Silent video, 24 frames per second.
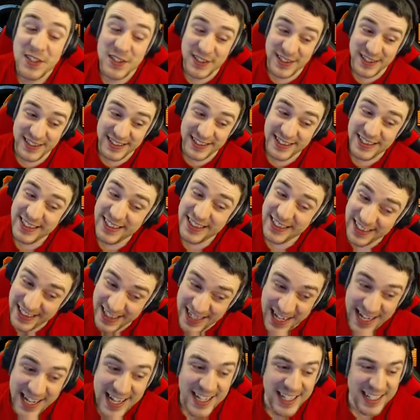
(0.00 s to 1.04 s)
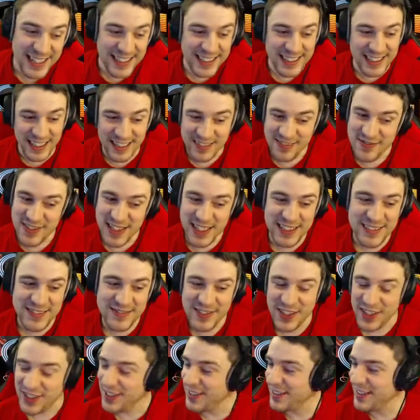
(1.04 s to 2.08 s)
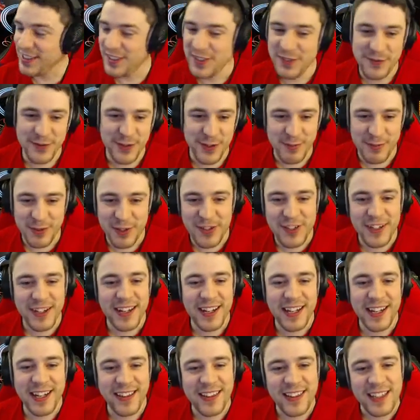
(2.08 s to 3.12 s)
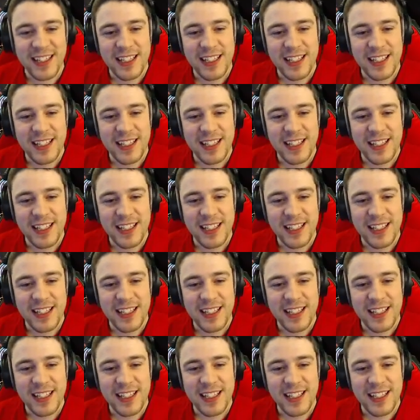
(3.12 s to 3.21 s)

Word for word: Yeah, I'm not going to confirm nor deny anything.